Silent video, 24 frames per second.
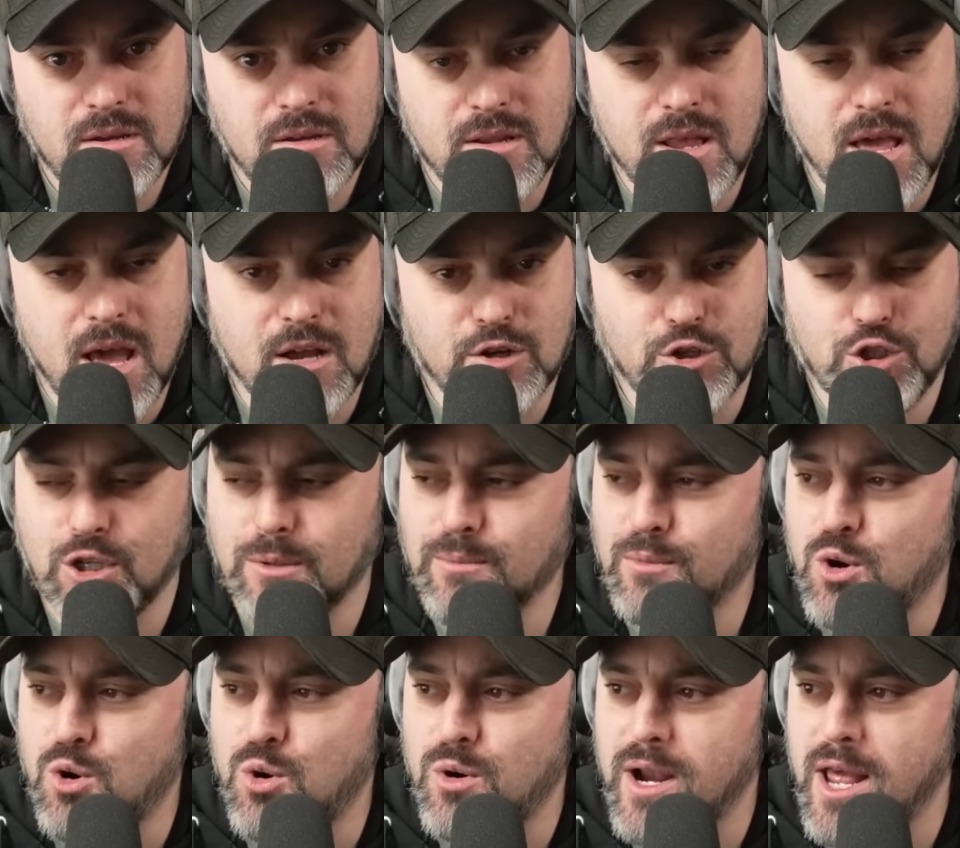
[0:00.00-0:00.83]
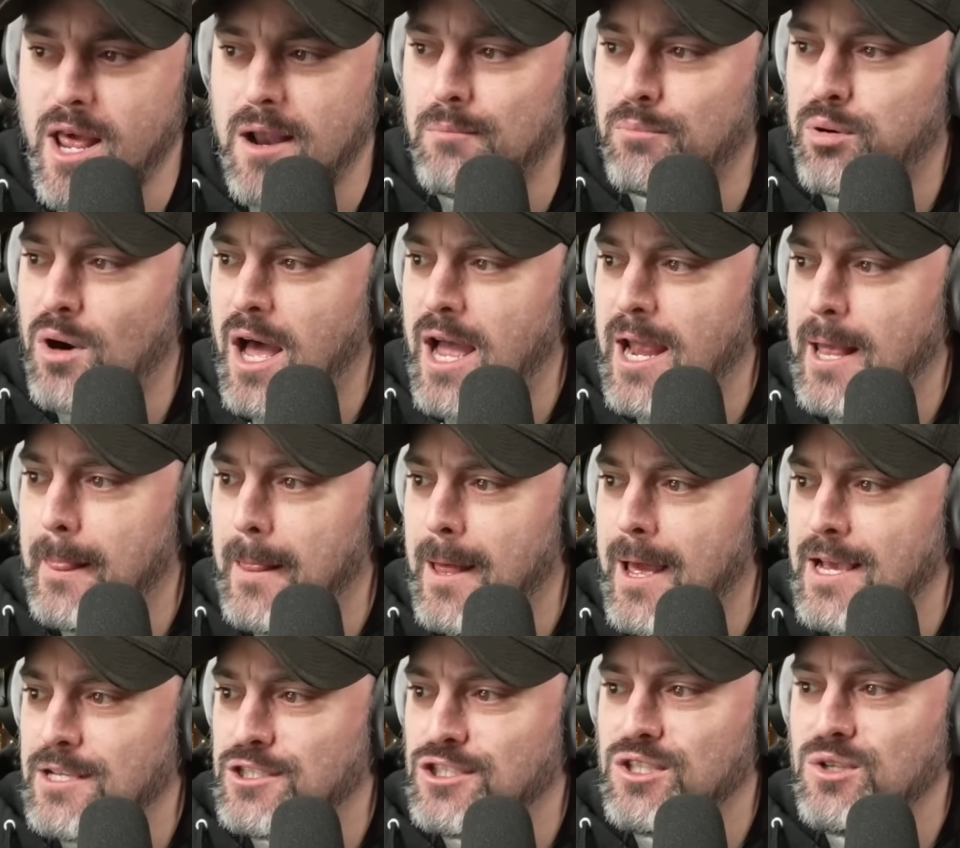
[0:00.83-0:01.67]
Now, Jim Cornette and Brian
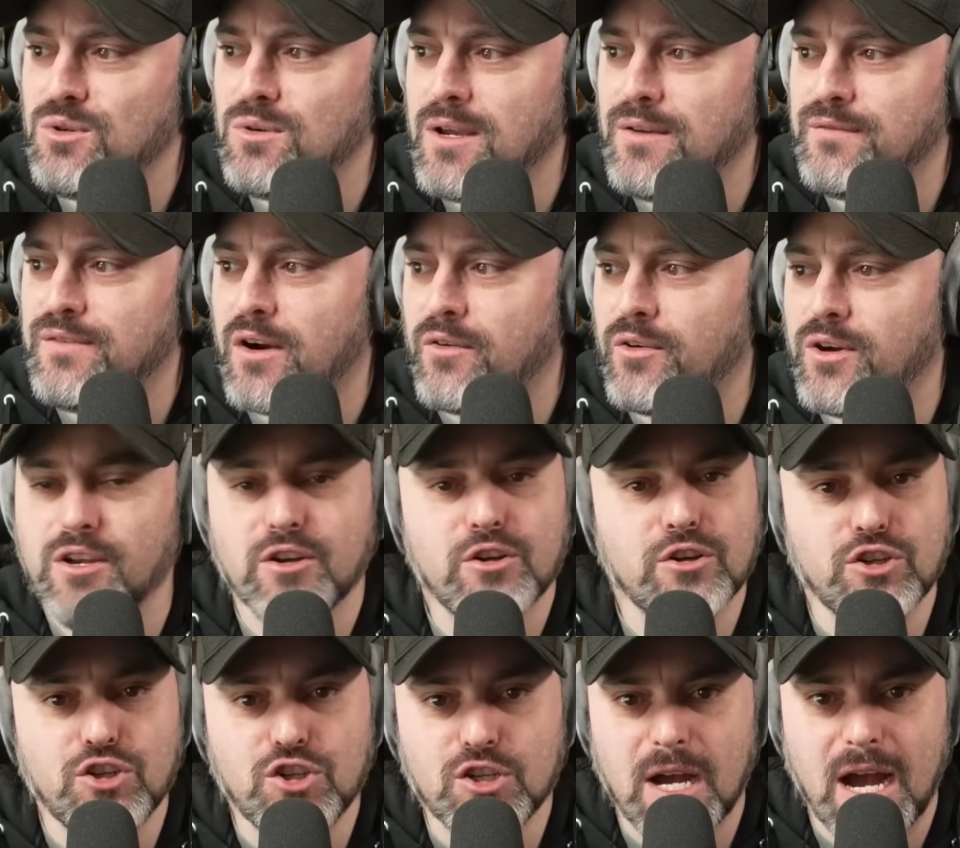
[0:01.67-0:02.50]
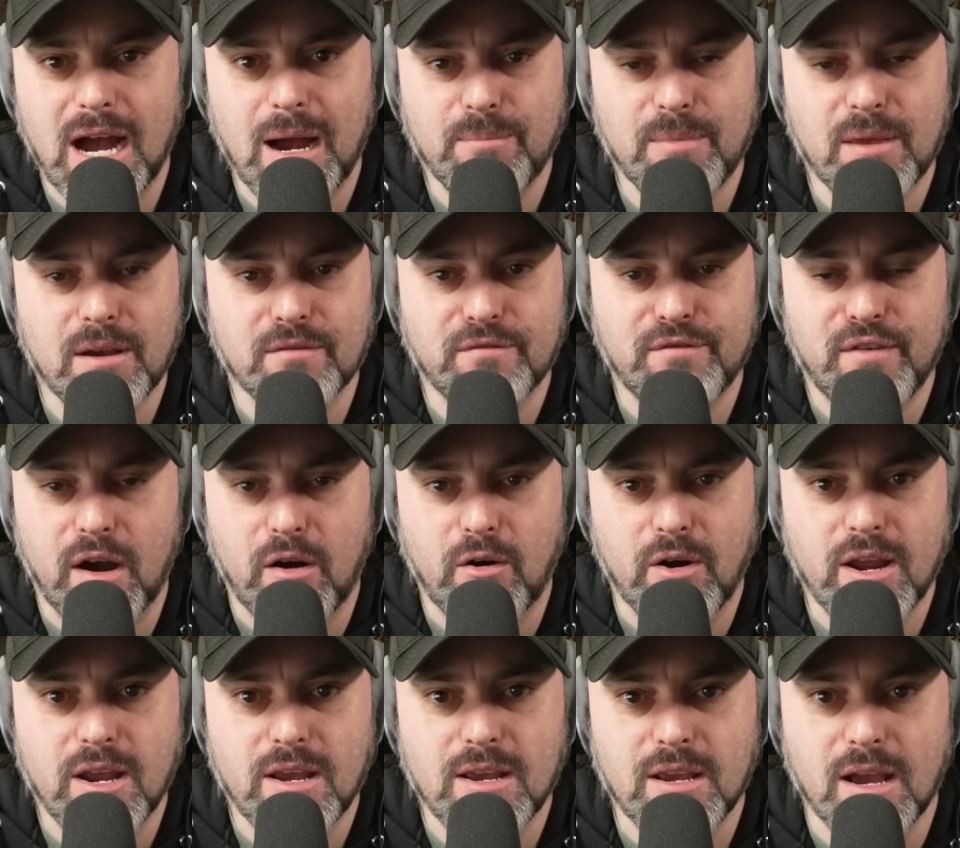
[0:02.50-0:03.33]
Last do a very good job. They're
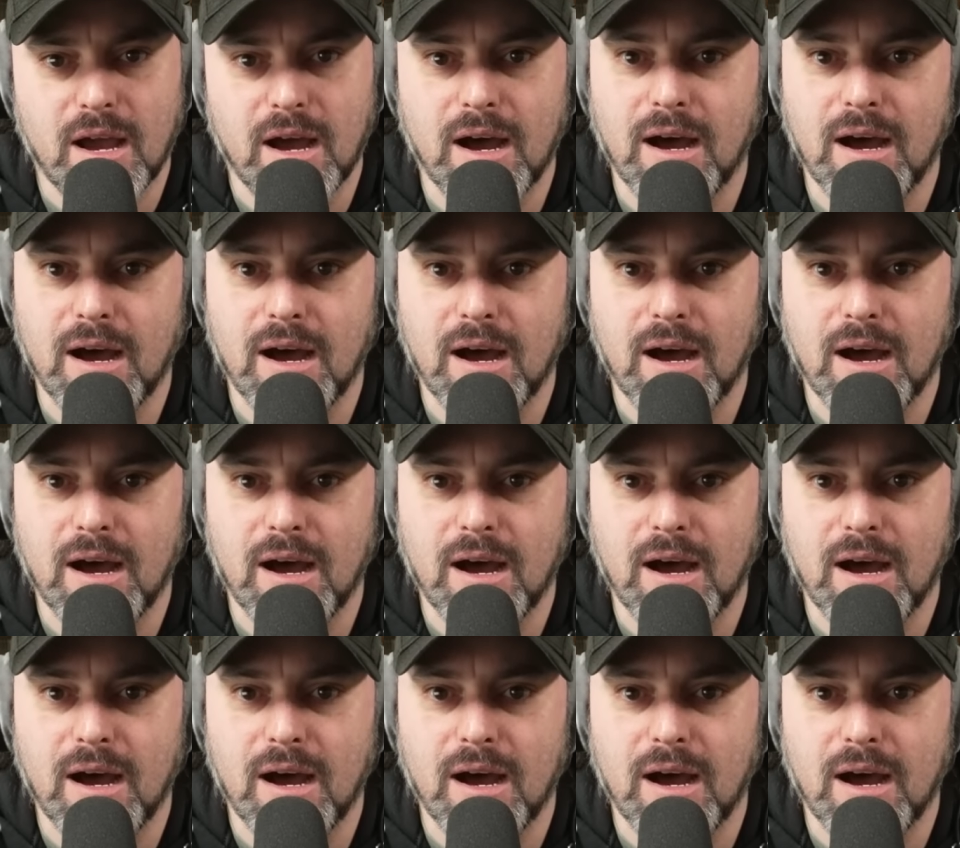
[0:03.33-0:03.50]
very